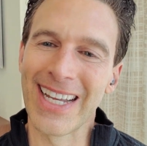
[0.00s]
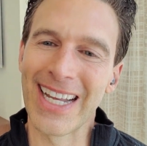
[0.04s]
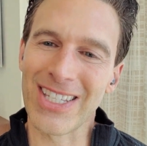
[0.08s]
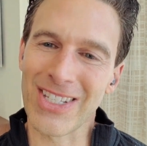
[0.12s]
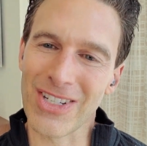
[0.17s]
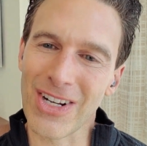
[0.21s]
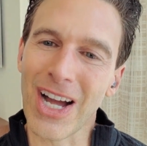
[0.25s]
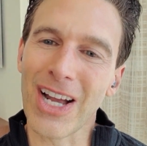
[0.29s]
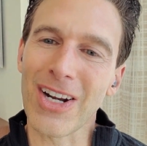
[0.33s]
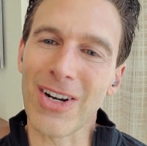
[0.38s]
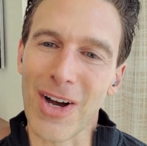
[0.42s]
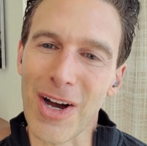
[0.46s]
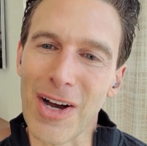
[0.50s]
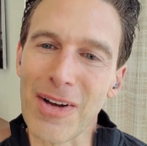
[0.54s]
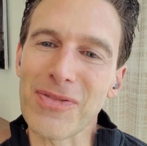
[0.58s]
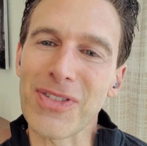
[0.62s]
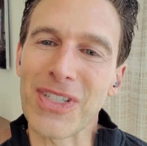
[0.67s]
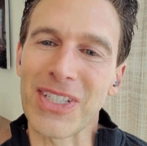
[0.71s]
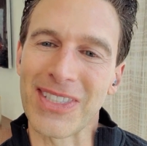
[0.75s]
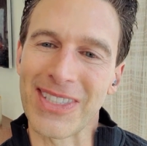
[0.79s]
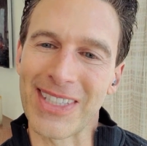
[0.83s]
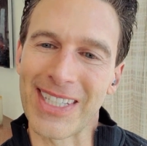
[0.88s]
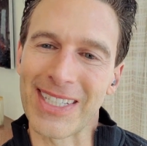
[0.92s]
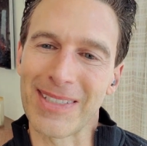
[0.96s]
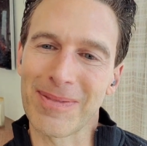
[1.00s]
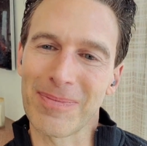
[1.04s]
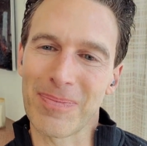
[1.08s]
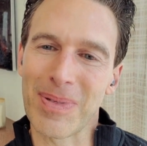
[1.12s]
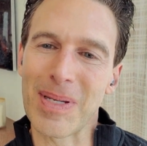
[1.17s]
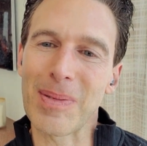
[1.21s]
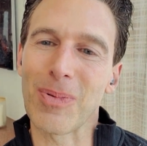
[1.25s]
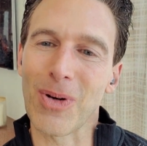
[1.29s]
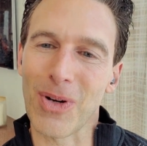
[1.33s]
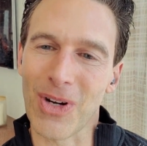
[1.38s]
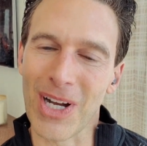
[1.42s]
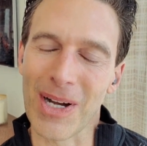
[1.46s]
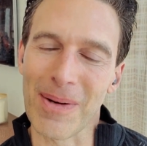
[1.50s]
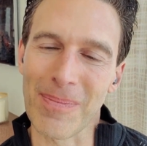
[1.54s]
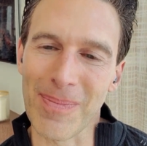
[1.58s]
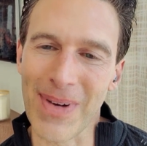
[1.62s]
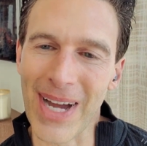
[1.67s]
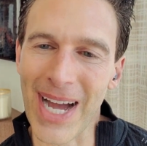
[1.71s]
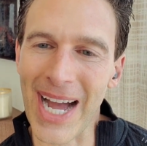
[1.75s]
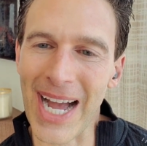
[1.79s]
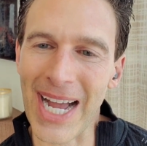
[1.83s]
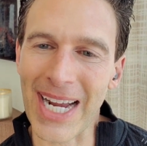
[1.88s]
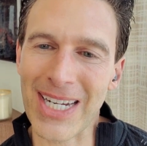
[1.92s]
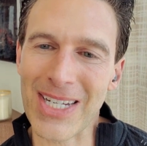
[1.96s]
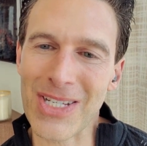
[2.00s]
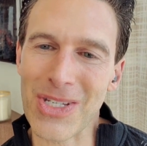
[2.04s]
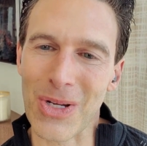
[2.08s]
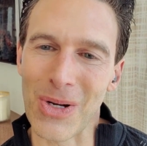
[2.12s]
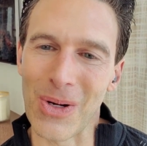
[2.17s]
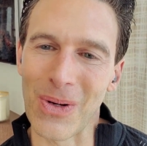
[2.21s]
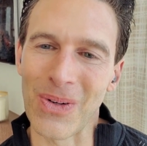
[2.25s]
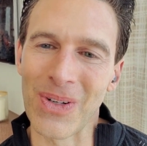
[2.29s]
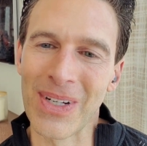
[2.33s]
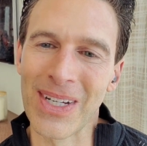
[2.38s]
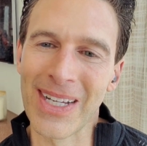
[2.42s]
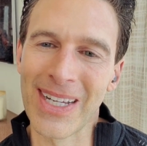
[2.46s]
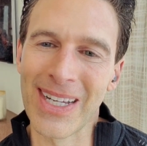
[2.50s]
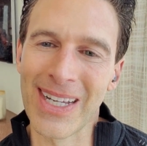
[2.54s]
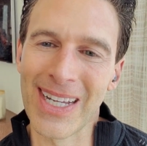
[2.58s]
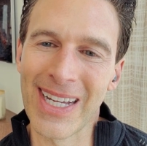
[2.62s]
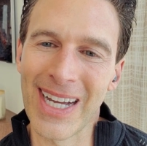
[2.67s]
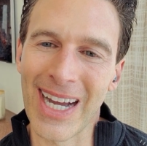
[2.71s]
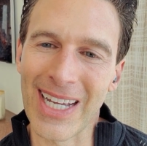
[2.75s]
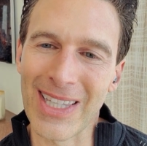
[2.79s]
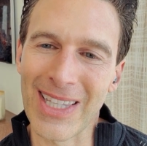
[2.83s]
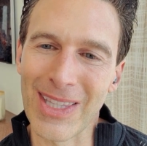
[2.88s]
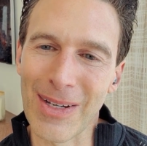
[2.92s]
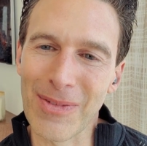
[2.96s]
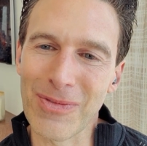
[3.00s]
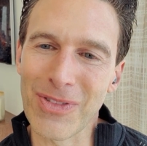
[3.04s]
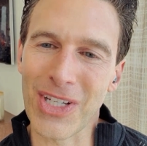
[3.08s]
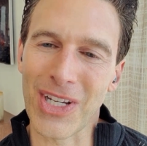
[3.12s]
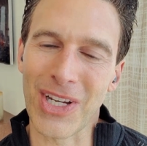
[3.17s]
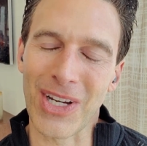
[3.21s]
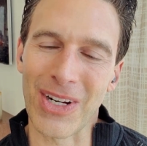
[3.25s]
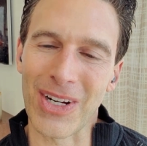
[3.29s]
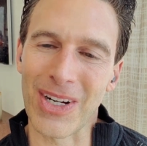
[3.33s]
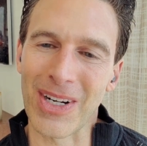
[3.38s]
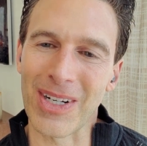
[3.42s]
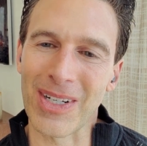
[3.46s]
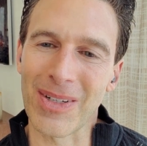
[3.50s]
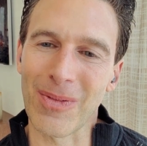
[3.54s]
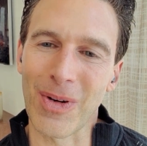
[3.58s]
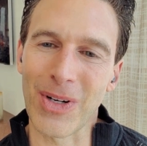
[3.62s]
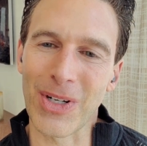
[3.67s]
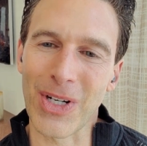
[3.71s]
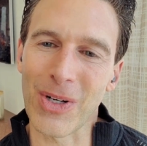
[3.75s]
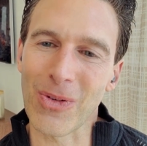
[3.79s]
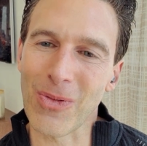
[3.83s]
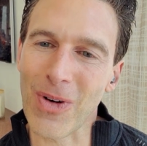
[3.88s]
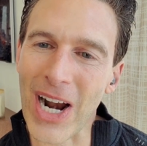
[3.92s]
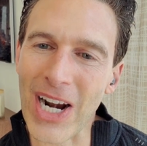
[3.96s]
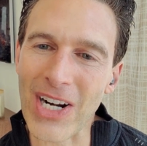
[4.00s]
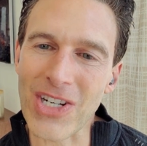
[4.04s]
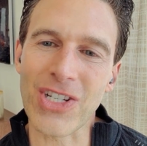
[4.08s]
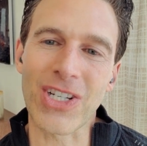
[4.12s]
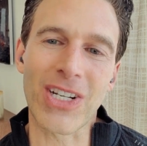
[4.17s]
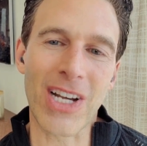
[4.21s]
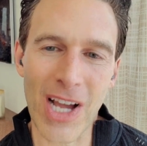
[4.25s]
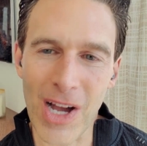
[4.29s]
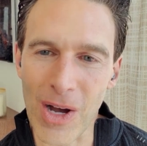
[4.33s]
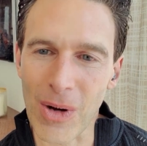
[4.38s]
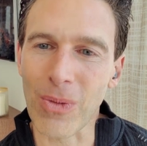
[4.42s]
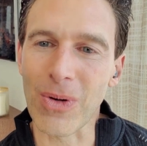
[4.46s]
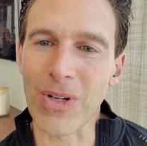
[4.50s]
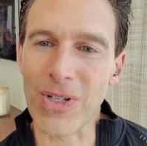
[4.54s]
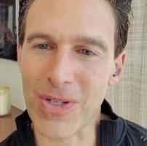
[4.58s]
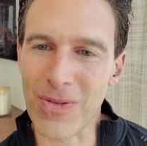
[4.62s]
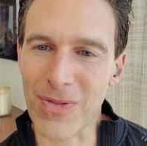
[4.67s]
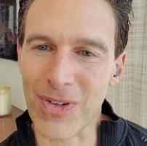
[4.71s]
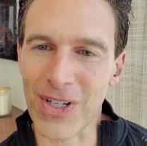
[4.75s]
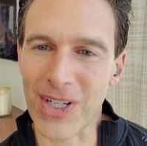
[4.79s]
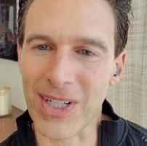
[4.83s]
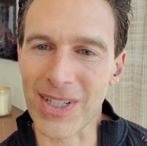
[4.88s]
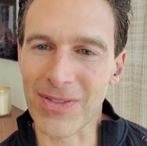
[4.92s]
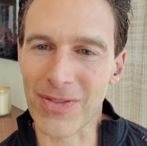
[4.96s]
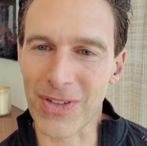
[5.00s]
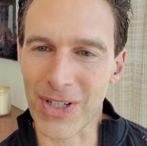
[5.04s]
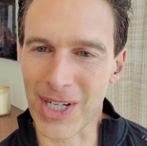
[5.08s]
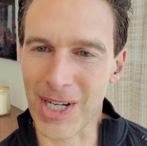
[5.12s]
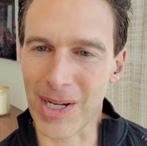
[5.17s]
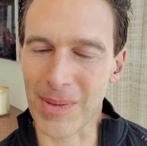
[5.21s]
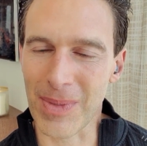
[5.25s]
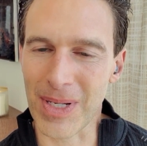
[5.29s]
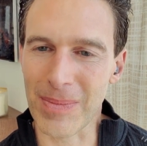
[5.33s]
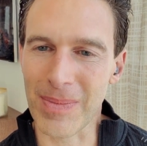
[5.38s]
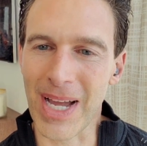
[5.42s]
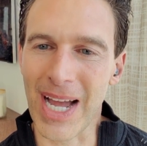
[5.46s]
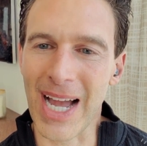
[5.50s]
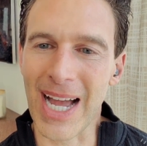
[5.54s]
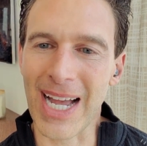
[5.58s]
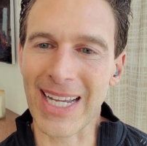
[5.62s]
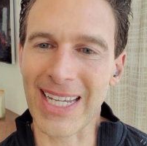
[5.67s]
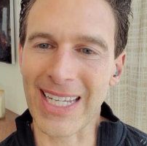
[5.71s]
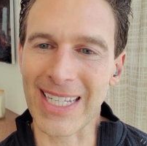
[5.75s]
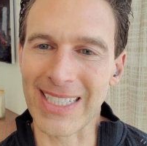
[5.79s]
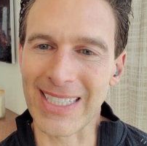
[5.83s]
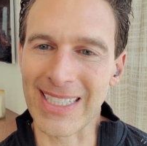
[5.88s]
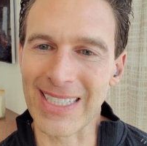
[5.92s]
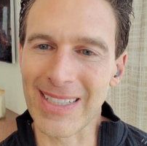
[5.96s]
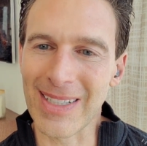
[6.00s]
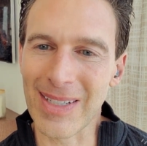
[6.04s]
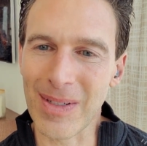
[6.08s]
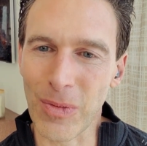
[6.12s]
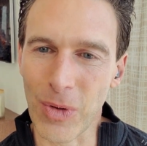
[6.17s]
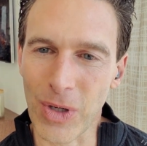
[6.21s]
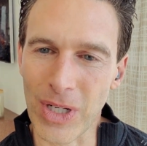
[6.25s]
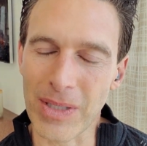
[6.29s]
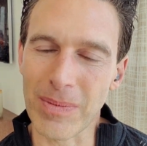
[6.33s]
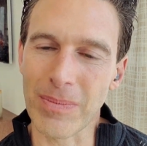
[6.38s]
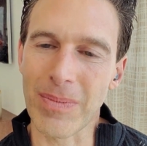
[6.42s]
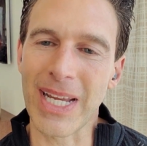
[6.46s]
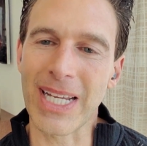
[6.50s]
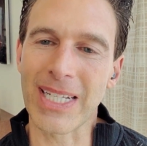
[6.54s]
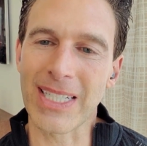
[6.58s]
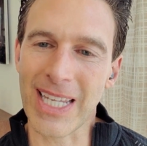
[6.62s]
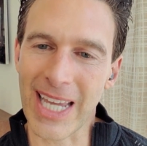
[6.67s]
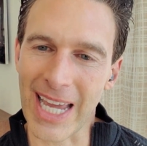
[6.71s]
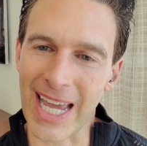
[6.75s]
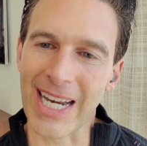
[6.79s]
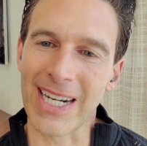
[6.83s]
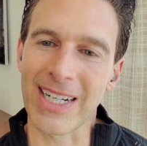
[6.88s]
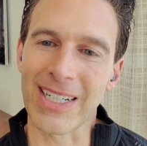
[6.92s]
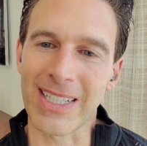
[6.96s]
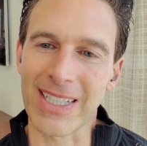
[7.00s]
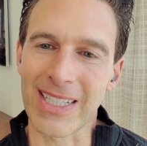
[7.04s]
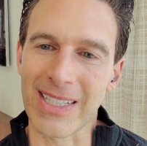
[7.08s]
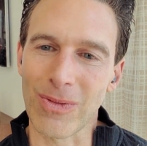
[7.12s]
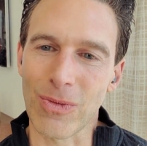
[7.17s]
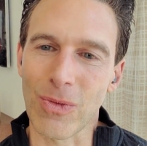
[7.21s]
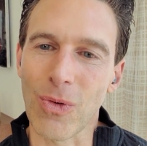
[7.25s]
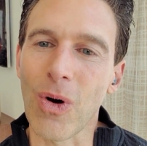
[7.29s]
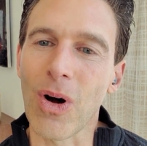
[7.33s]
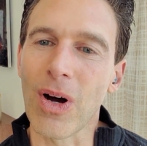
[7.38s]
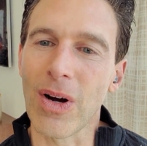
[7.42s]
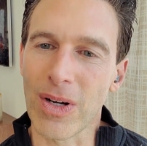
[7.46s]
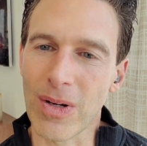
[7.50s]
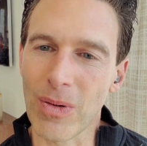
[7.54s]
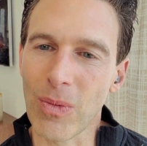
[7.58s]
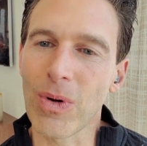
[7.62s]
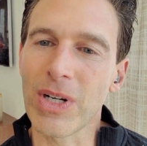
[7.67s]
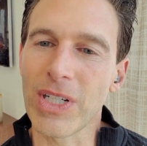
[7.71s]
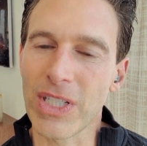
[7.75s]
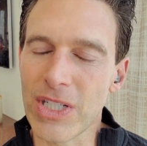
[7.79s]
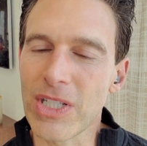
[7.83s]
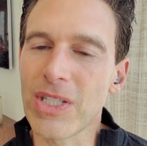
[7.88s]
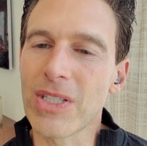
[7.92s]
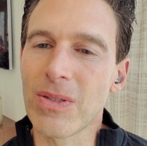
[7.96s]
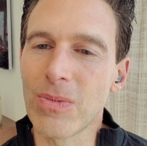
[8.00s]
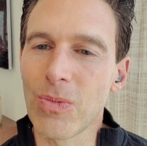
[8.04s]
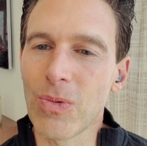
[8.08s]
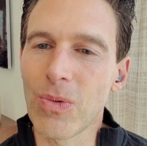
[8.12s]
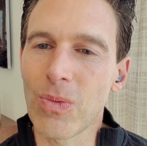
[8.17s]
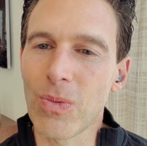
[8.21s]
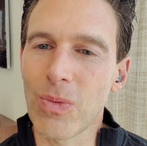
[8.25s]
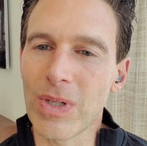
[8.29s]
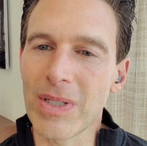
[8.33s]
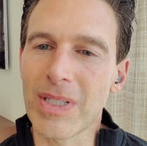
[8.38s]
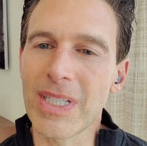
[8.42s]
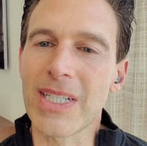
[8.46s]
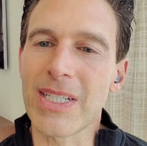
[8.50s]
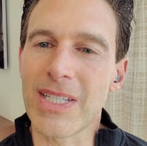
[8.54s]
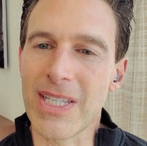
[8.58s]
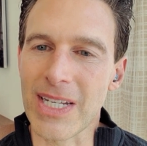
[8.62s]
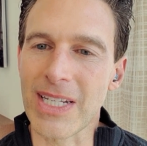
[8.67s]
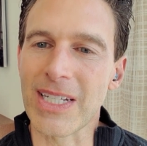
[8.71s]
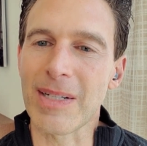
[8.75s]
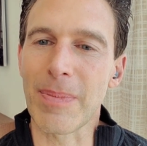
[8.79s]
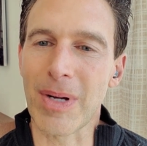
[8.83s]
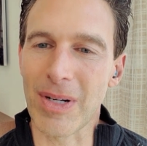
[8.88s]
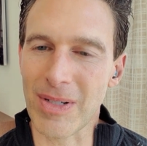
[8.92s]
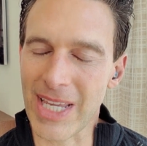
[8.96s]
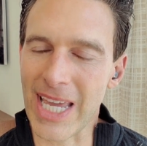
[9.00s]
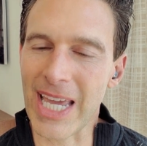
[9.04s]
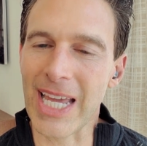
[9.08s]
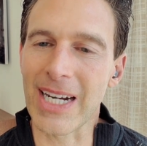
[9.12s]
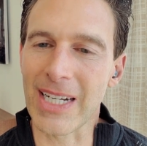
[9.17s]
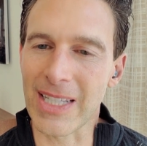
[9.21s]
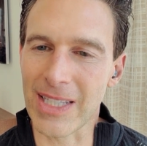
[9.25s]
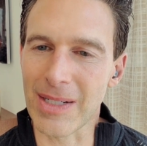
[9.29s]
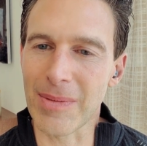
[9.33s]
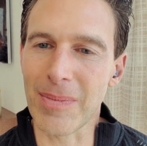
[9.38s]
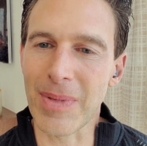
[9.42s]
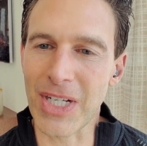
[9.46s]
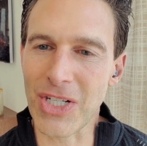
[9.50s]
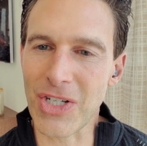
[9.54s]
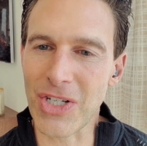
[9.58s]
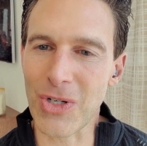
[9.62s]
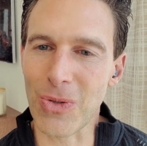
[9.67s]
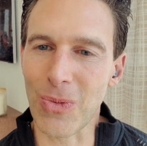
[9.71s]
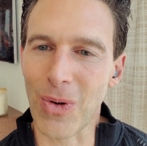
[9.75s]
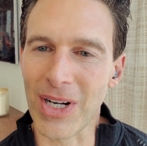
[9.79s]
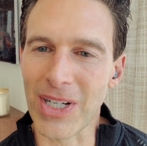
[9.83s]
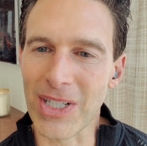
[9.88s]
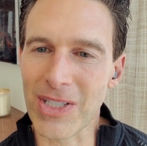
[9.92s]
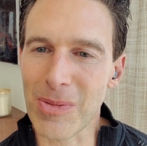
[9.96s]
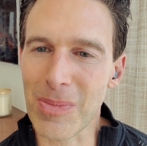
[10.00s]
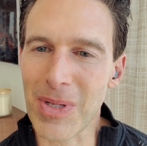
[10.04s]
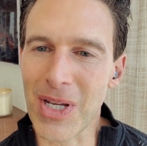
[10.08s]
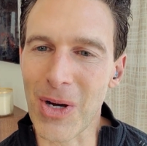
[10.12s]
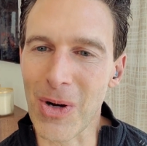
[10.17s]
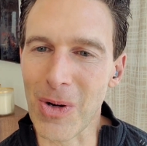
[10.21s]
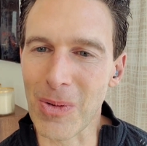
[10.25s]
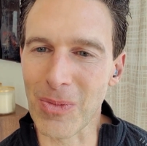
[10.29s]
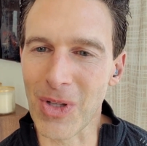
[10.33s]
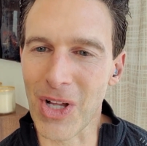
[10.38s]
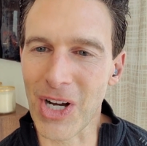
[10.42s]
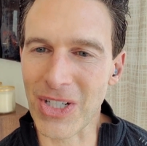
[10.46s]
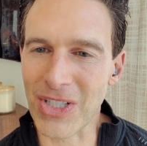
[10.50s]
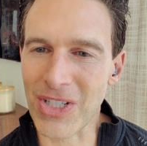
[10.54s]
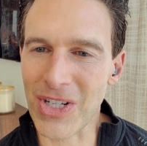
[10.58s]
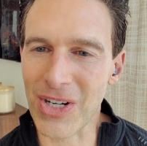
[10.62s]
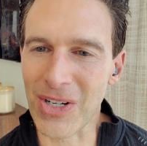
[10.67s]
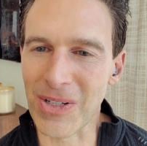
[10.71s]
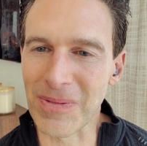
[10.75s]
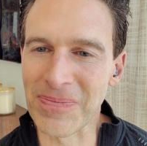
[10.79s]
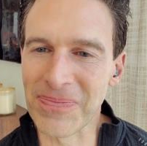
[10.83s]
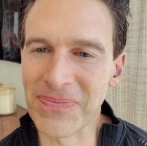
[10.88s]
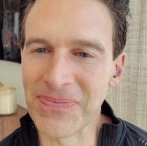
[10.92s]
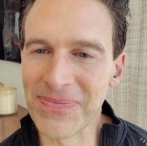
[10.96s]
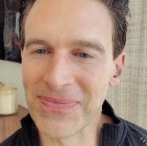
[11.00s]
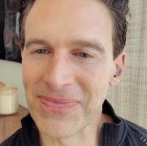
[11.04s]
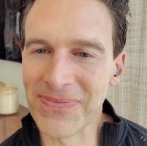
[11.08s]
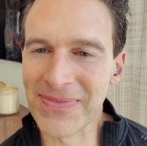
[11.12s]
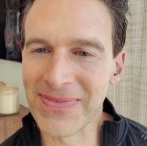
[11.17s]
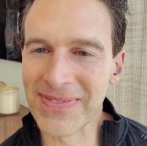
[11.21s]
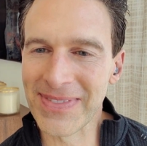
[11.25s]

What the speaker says: It's not often that people come back. So I'd love to hear what your rationale was for coming back, and what made Canada, what is it about Canada that made you want it to be home long term?